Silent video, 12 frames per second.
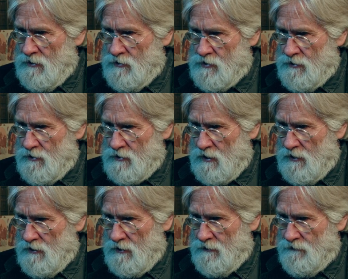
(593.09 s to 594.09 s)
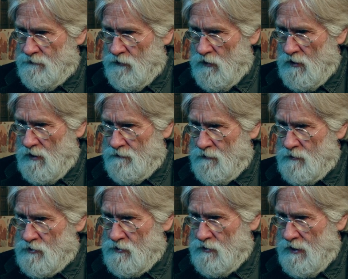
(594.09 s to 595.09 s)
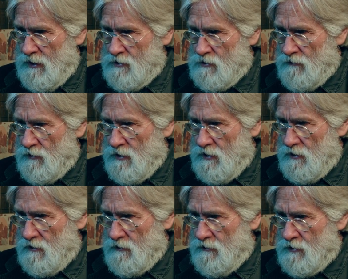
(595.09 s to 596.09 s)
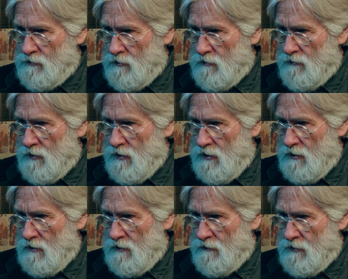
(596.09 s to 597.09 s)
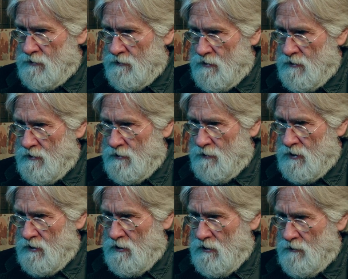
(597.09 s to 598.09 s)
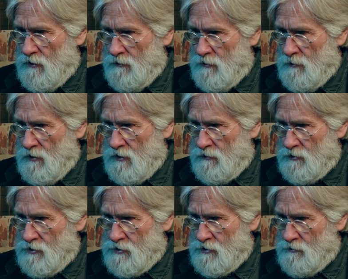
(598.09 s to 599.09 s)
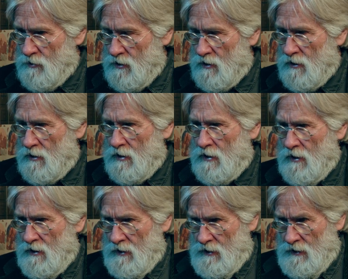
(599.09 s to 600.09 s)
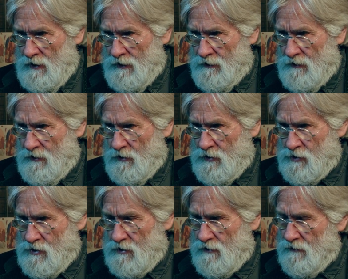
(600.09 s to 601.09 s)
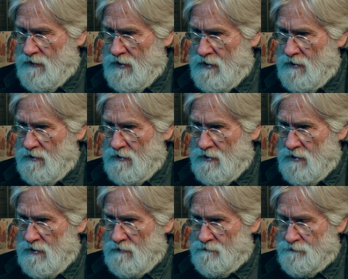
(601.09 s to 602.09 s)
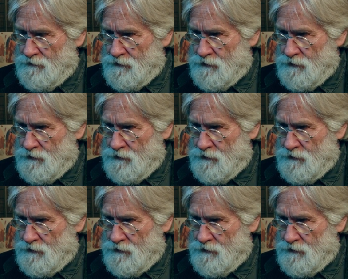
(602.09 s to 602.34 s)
you see there's clearly four of them, the two legs over here, and this one over here, and this one, and the big long one up the middle, which is the spear. And you can see that they um,